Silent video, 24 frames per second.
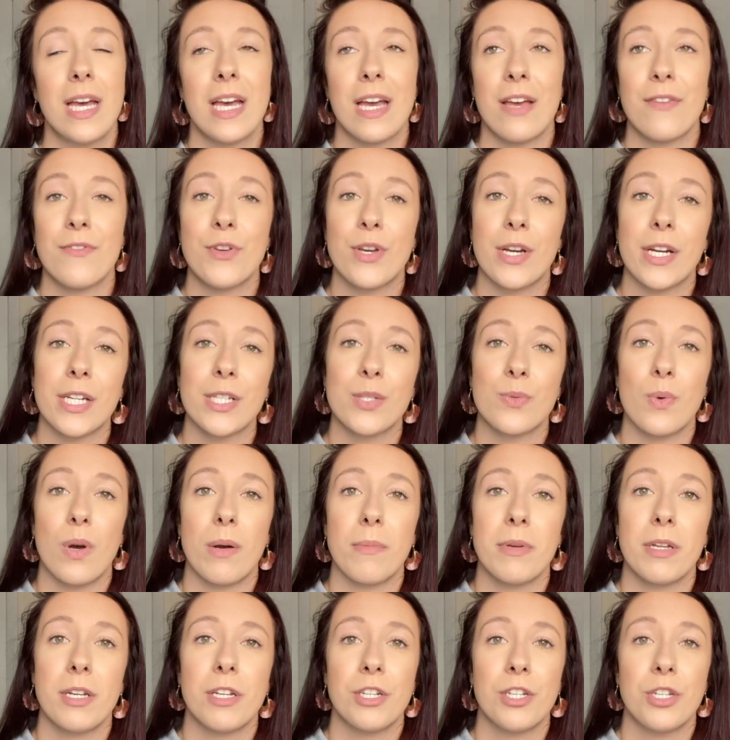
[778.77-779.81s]
If you guys
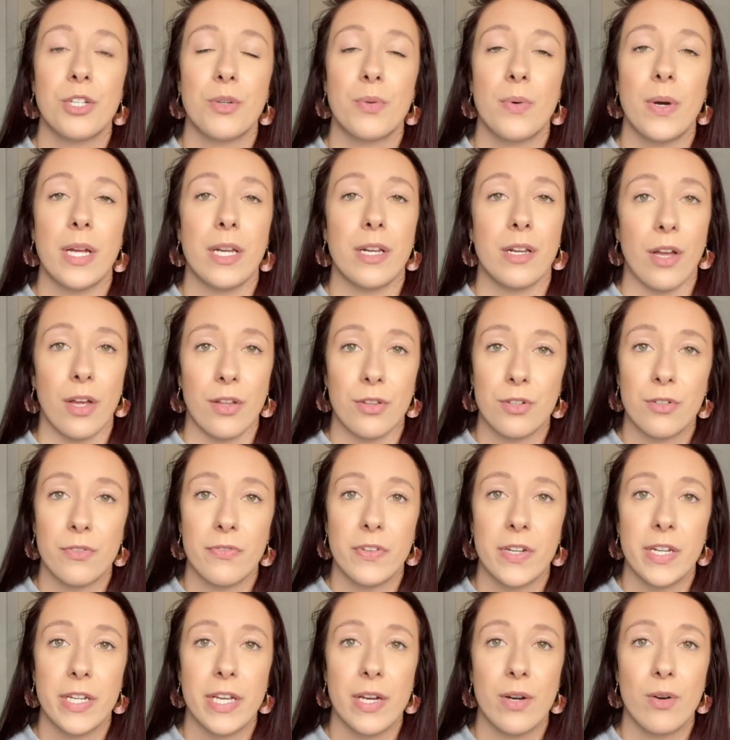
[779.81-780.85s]
want me to do another
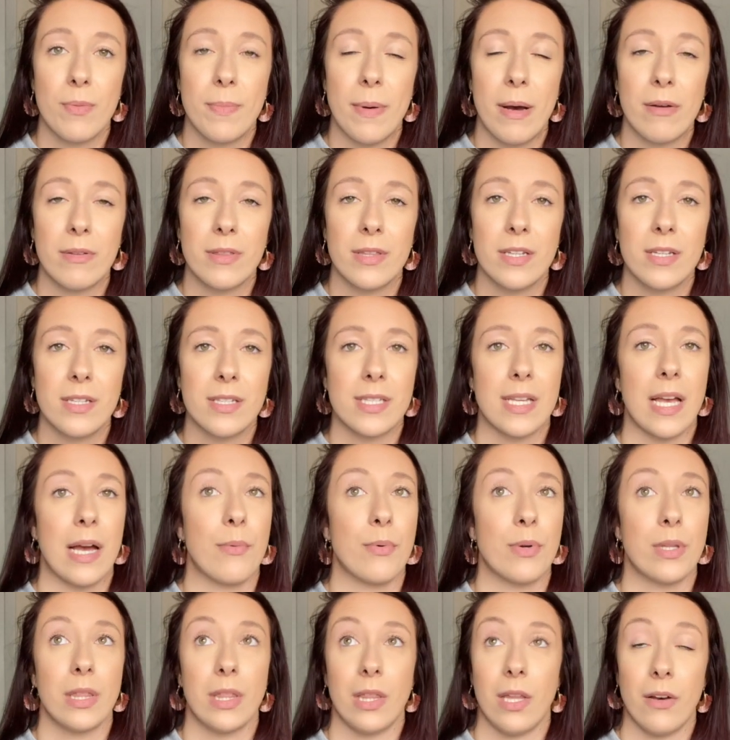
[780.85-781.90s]
video about this, I
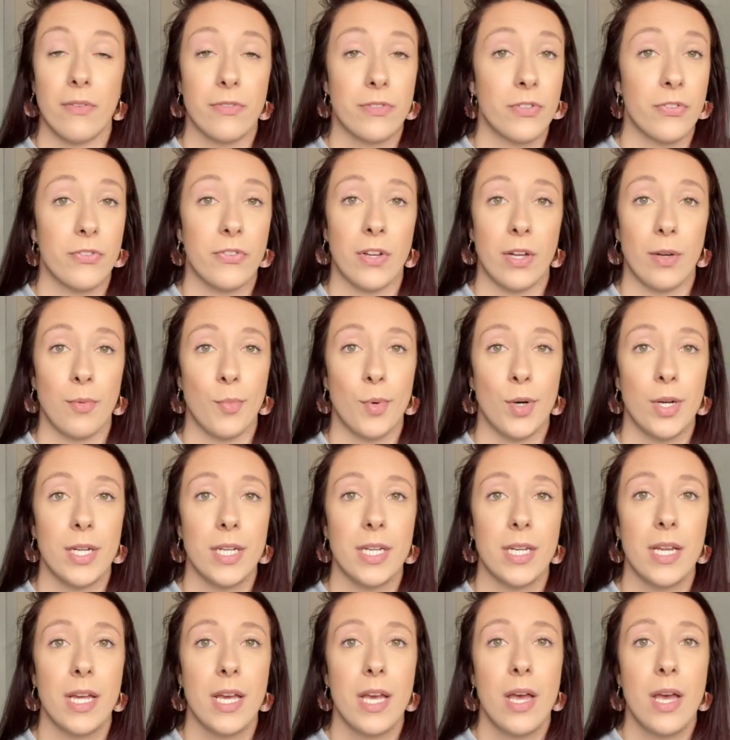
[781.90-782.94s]
would love to film one.